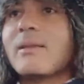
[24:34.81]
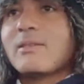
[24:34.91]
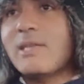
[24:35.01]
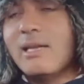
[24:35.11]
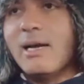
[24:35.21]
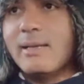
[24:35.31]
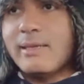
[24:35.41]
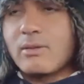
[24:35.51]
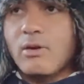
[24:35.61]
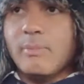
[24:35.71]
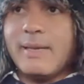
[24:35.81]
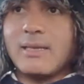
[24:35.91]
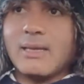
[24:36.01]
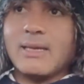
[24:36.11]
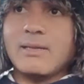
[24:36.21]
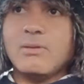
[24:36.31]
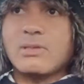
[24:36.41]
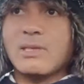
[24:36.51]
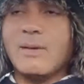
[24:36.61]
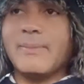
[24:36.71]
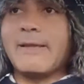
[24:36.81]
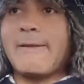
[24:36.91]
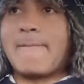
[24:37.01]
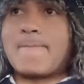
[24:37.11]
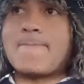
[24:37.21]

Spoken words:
Saying that, I did go to bed late, I do start late,